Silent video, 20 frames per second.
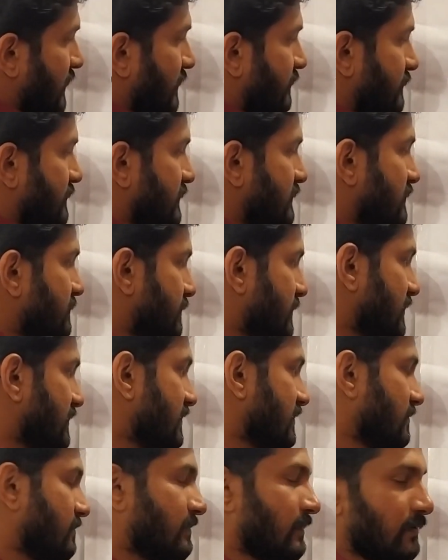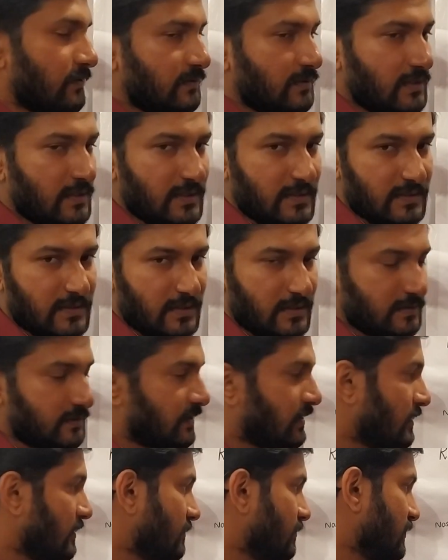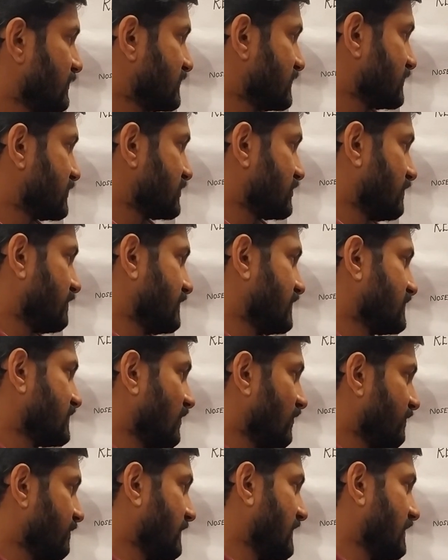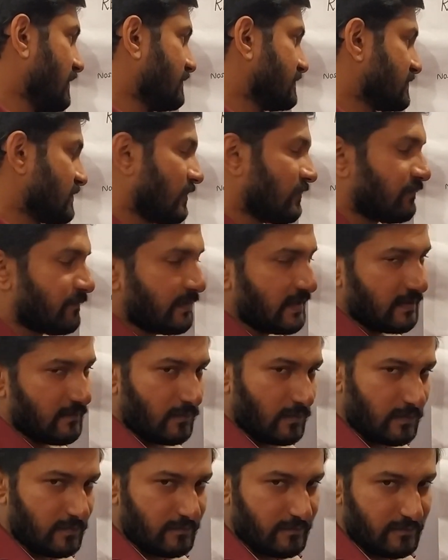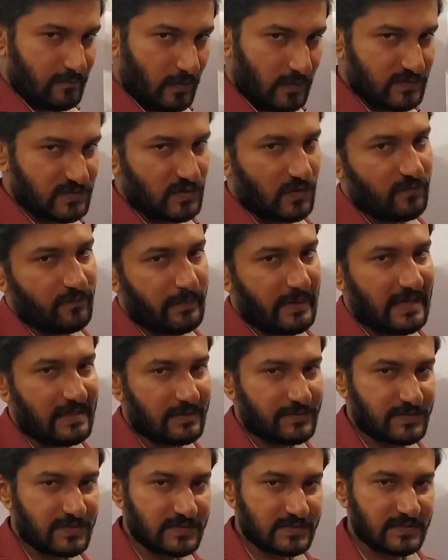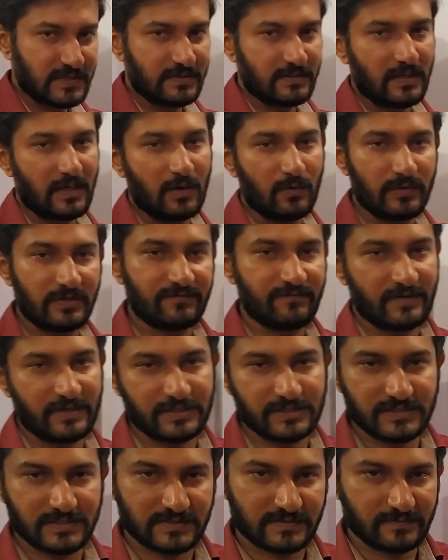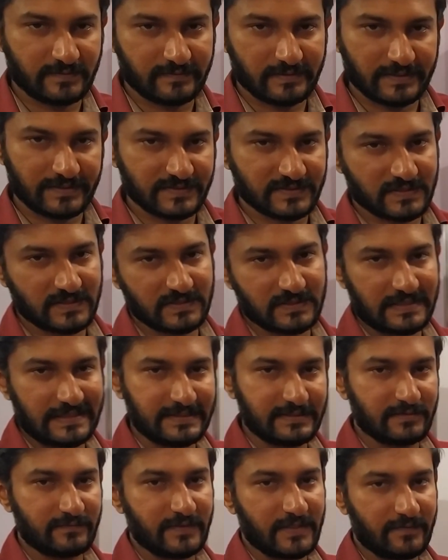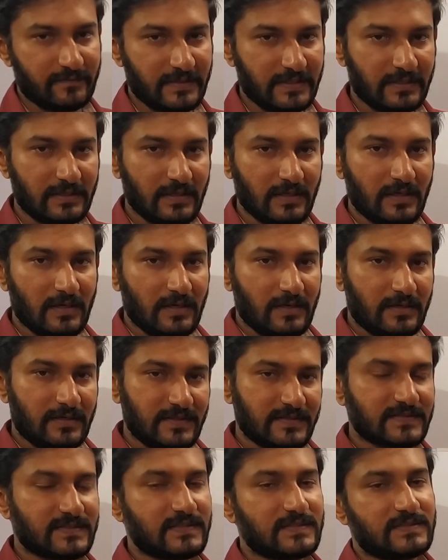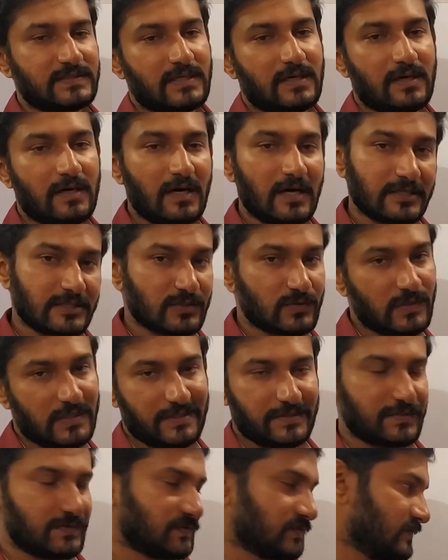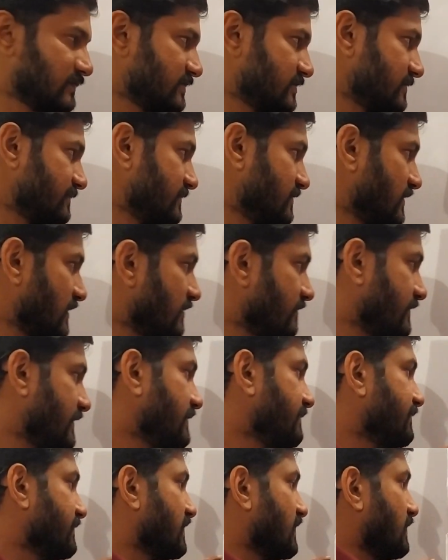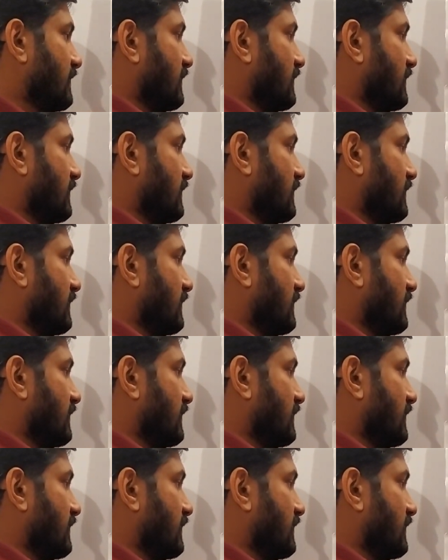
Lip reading: cavity depending upon the position of the soft palate. What soft palate is and how it functions we will discuss later when we discuss the articulatory system. Anyway,